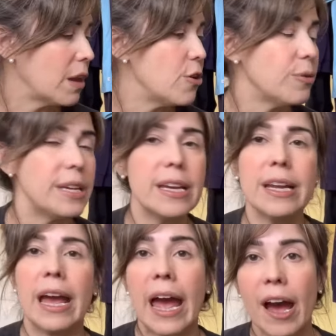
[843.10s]
you're only
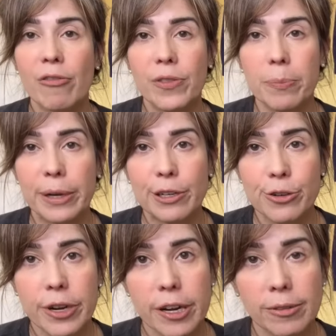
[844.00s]
getting half the
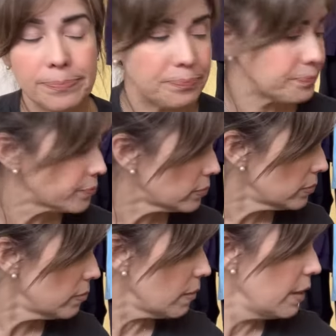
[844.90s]
picture here.
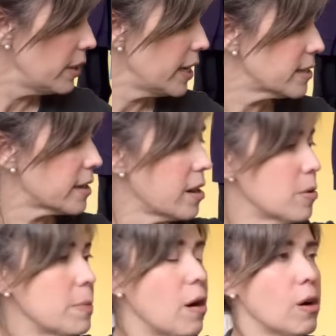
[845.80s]
The next
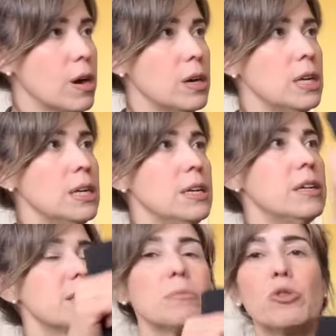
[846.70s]
item are
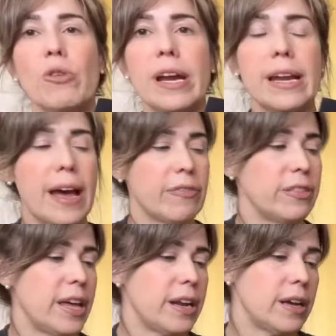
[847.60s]
some great
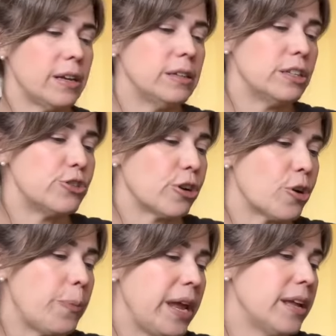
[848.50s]
Athleta
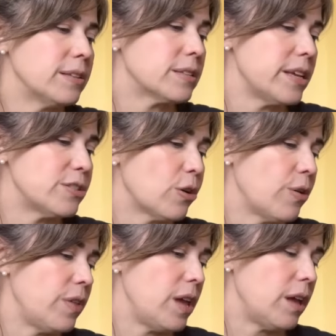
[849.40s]
jogger pants. These
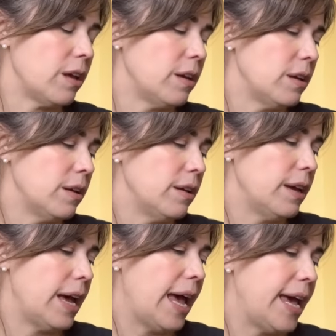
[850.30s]
are the
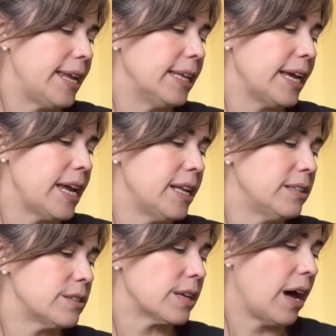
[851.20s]

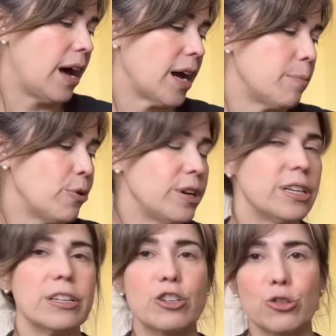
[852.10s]
Headlands
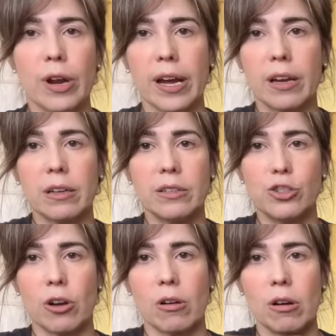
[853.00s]
Hybrid Trek
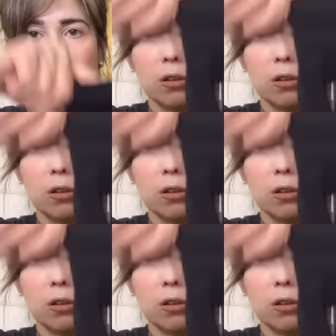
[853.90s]
Jogger.